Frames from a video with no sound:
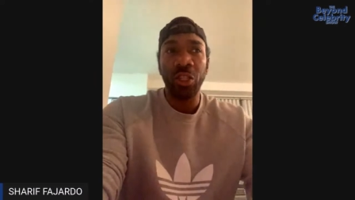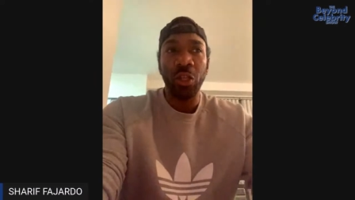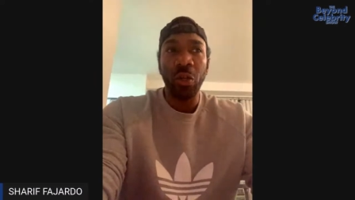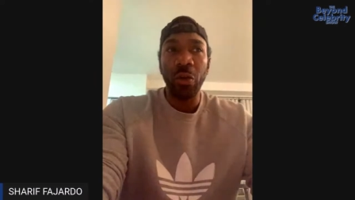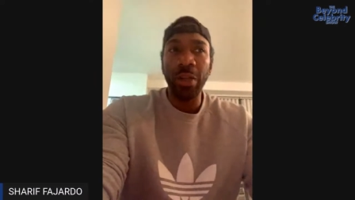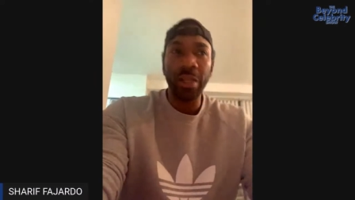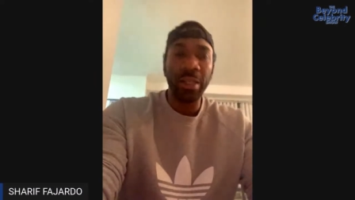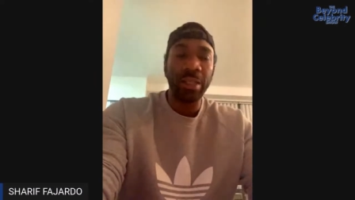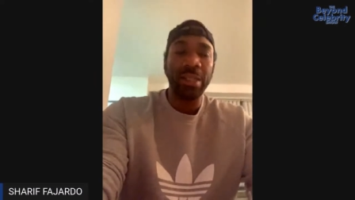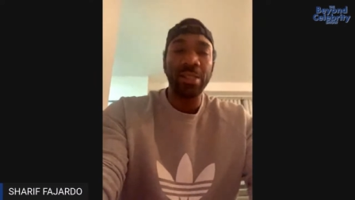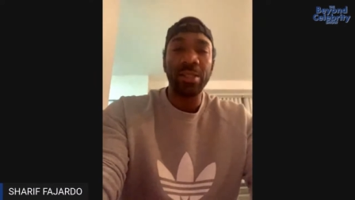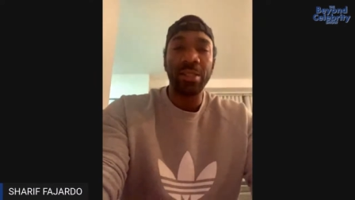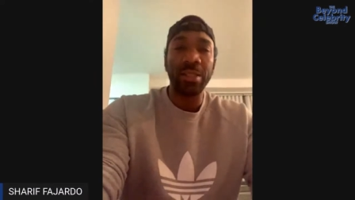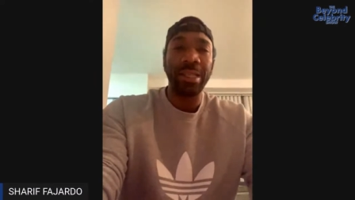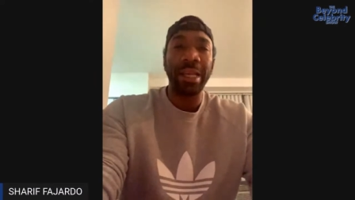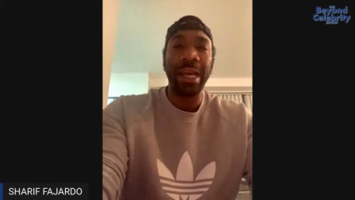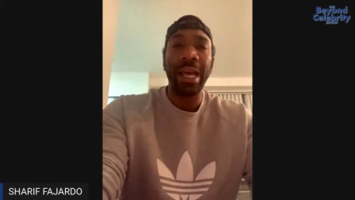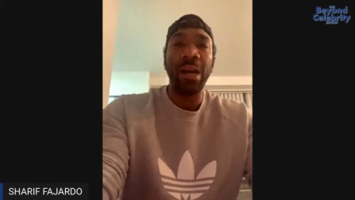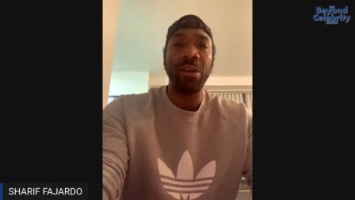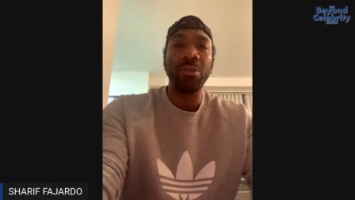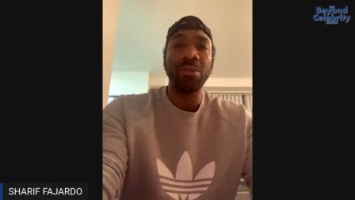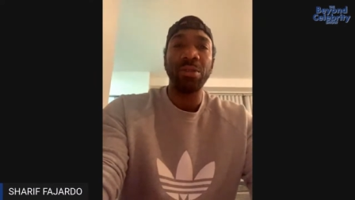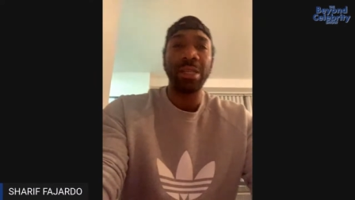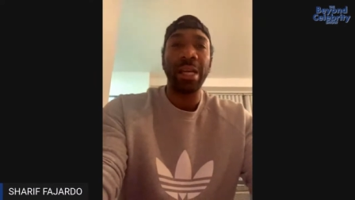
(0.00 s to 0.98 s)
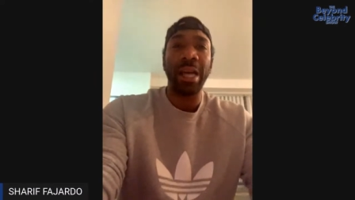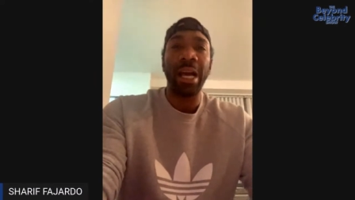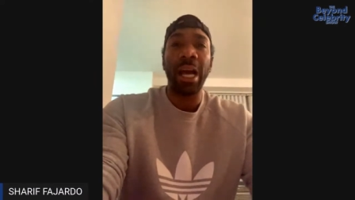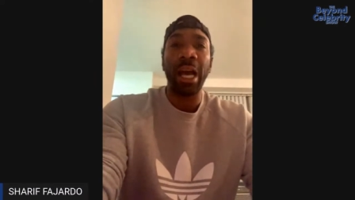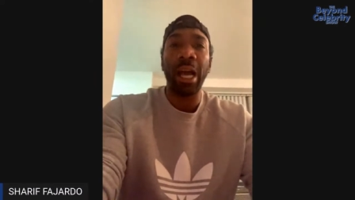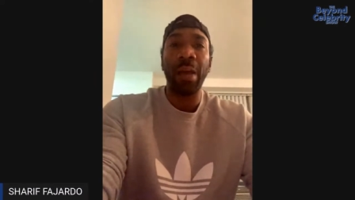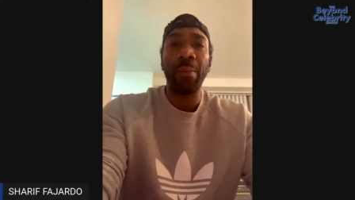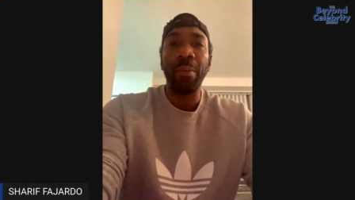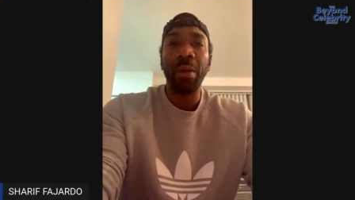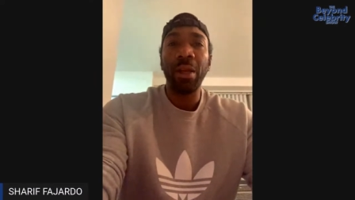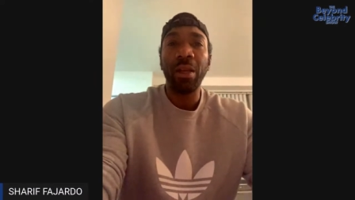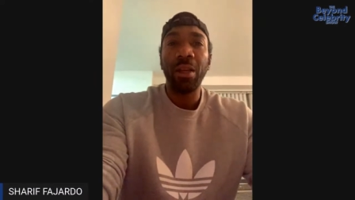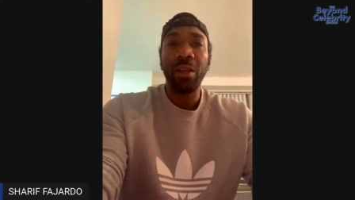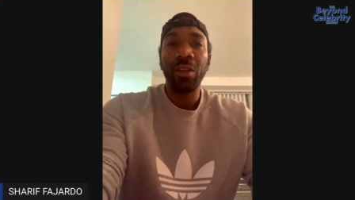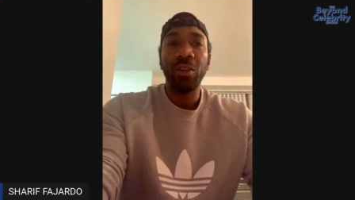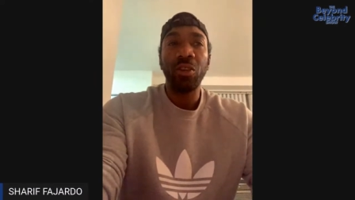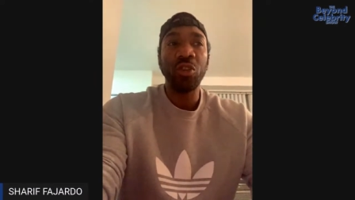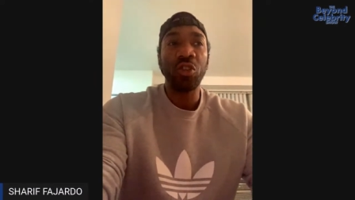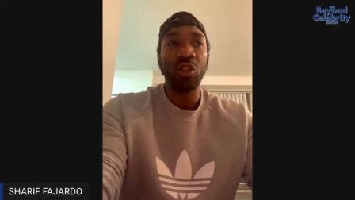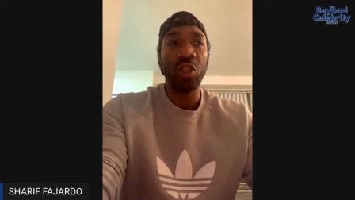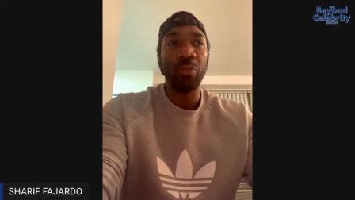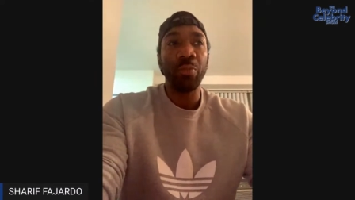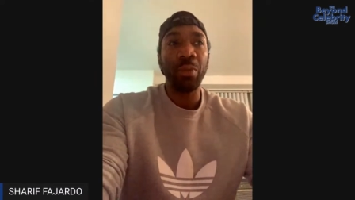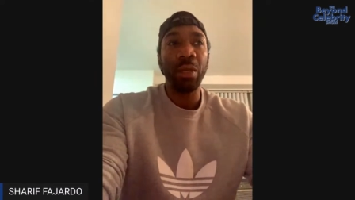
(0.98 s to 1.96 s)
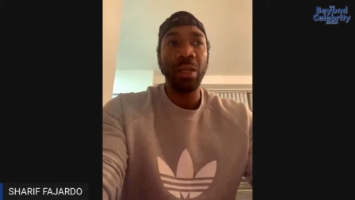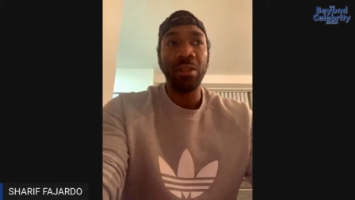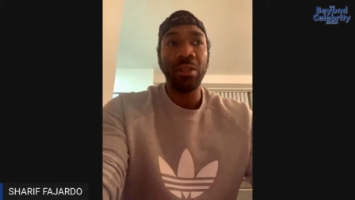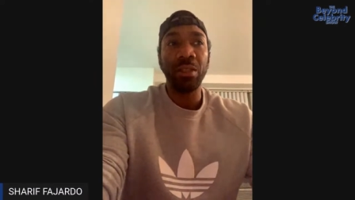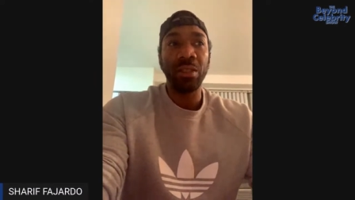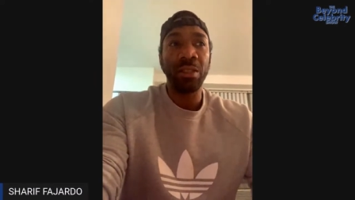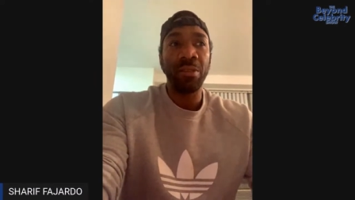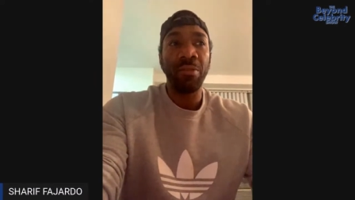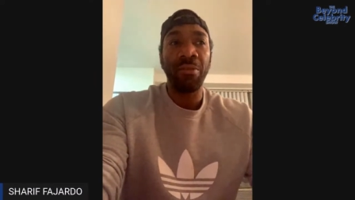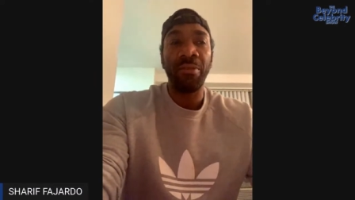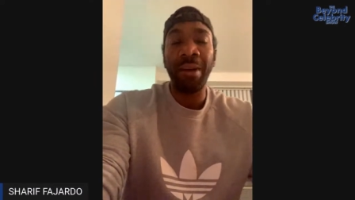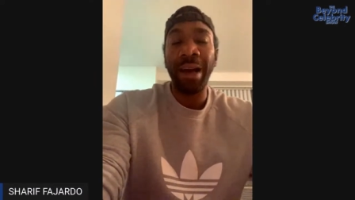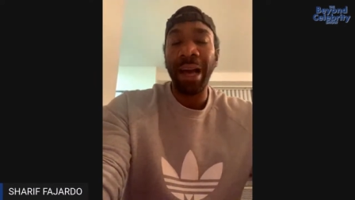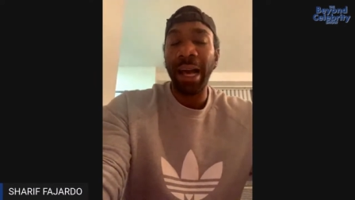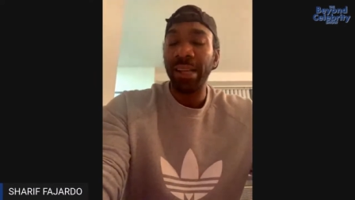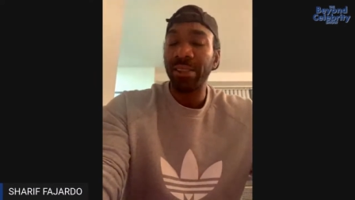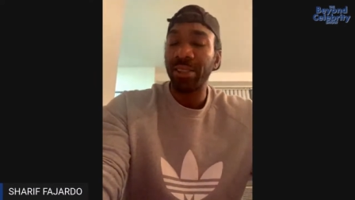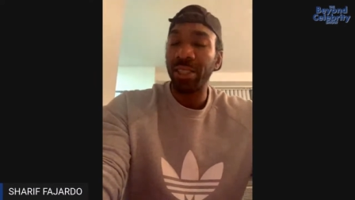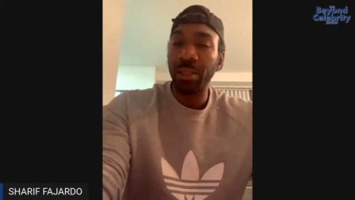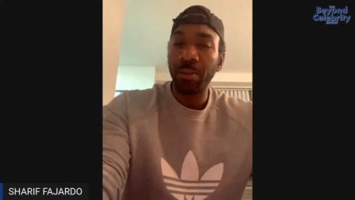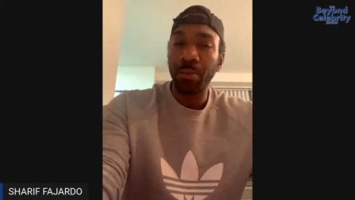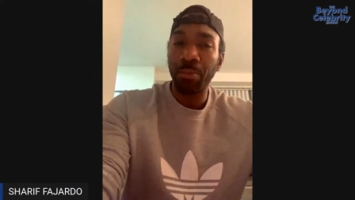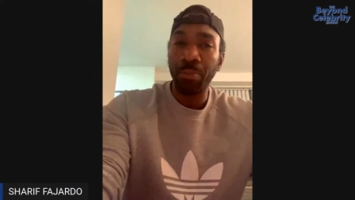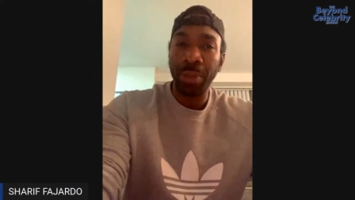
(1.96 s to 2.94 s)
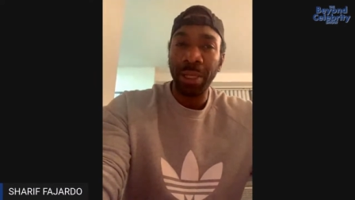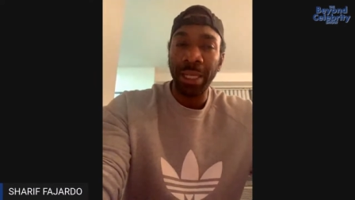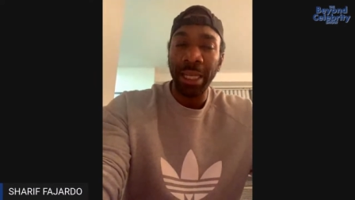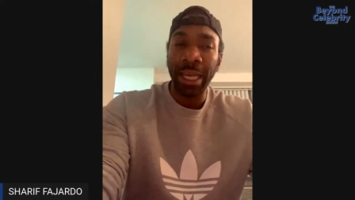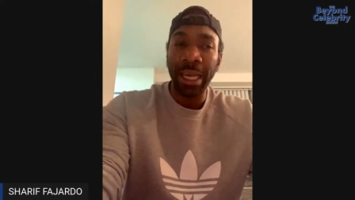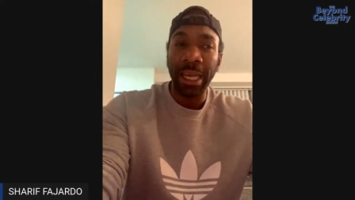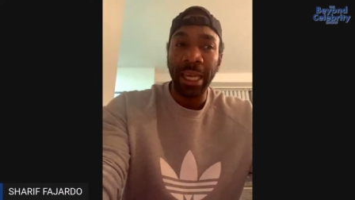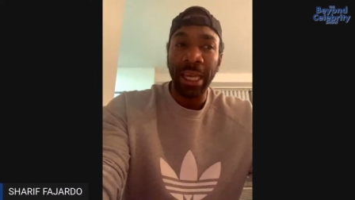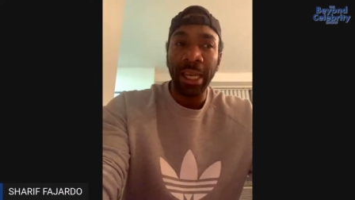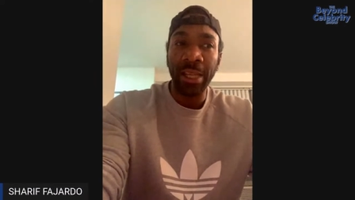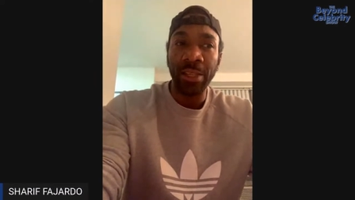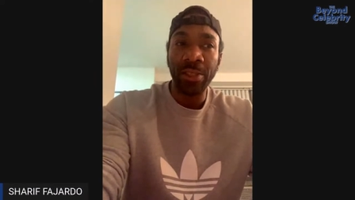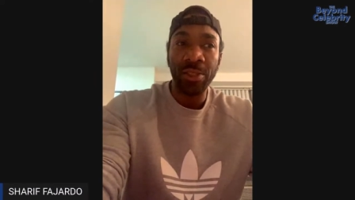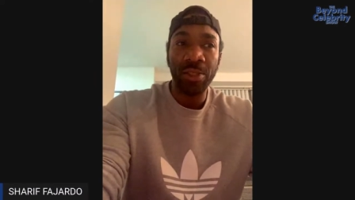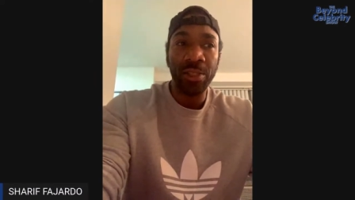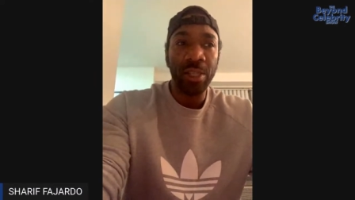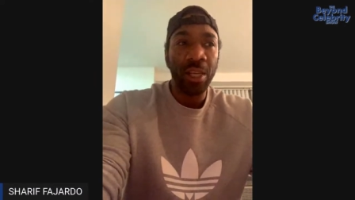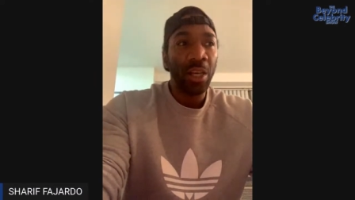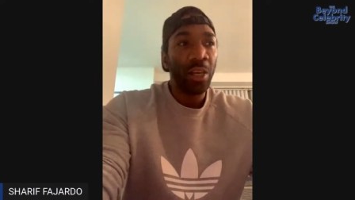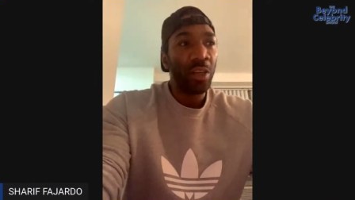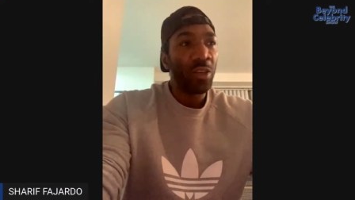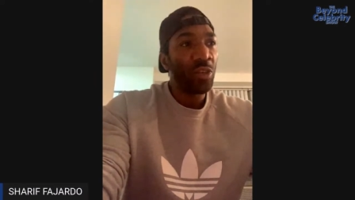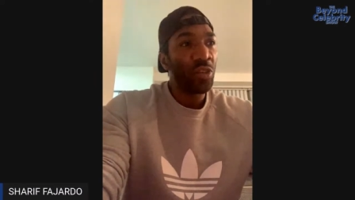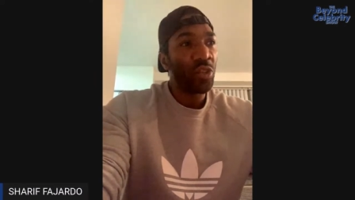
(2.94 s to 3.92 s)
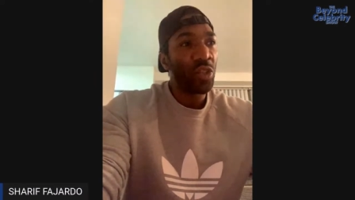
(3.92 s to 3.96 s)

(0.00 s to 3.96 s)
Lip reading: During this downtime, you should be devising plans.